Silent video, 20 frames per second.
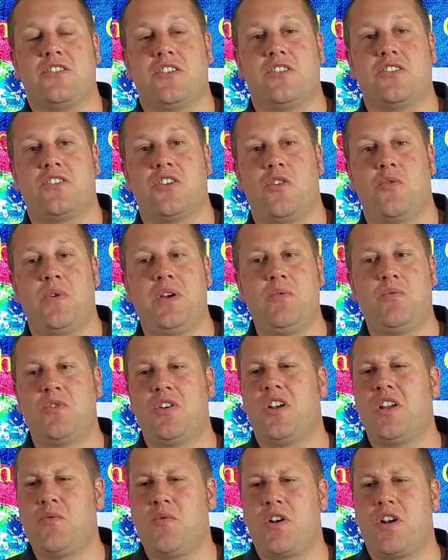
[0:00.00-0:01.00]
And so we
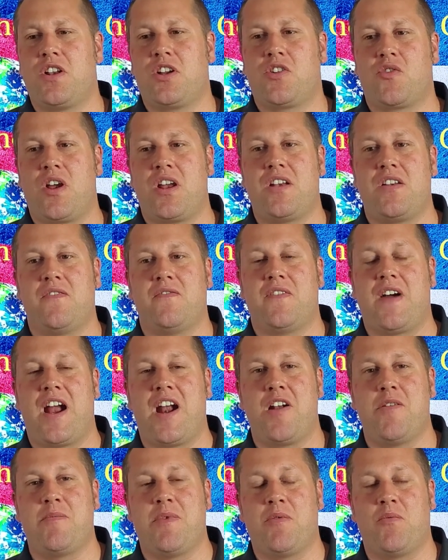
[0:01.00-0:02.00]
really wanted to create an
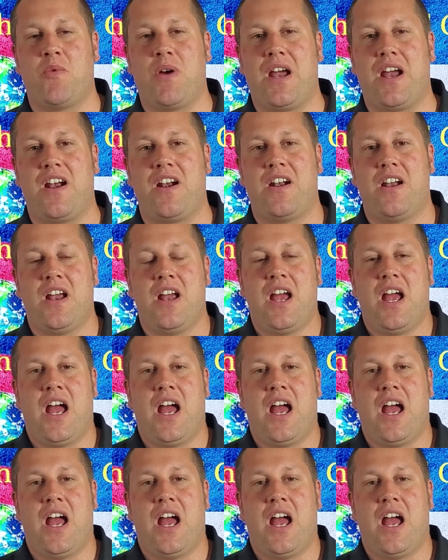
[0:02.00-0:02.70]
environment where